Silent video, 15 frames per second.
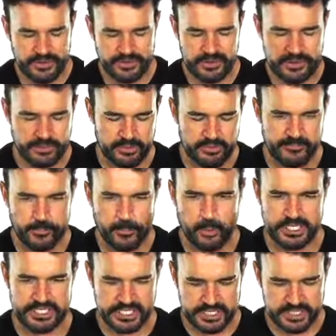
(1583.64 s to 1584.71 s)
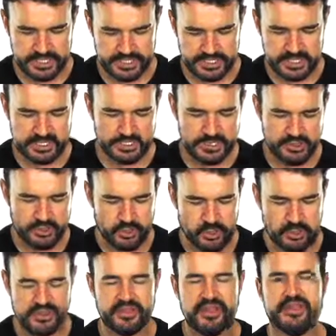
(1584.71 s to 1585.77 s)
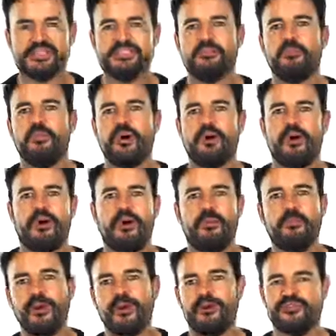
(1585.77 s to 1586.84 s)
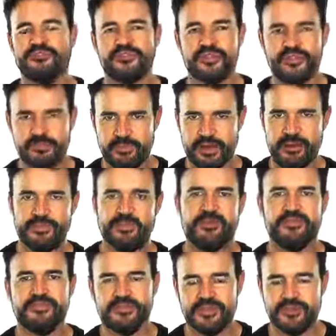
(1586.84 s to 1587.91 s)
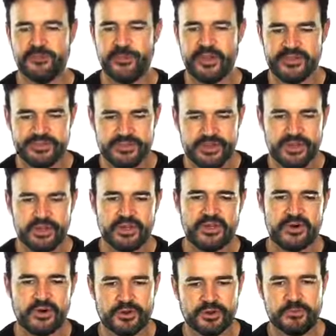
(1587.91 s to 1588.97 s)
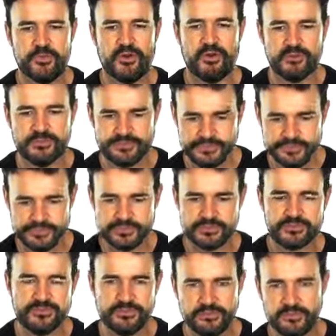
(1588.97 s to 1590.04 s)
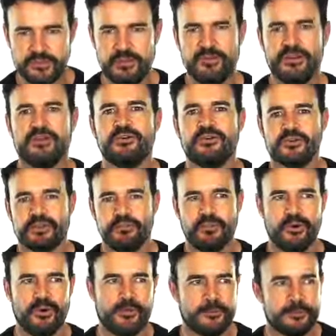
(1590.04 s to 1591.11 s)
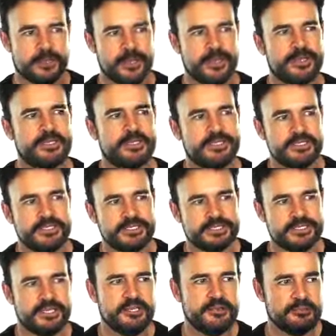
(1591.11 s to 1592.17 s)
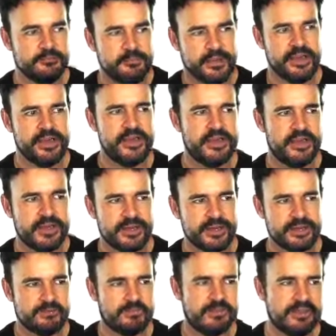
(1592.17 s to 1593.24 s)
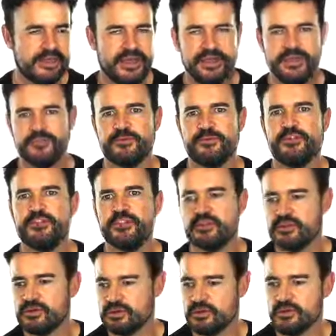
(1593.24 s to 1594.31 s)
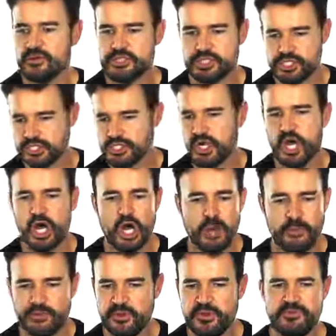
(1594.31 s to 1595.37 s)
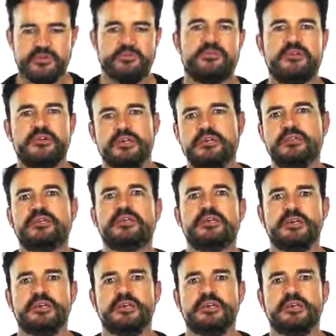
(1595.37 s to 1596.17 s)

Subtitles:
Number 14, centro comercial is a mall. Mall, it's very popular in the US. Go to the mall. I'm gonna go to the mall. It's a big place where you can go shop, and you have different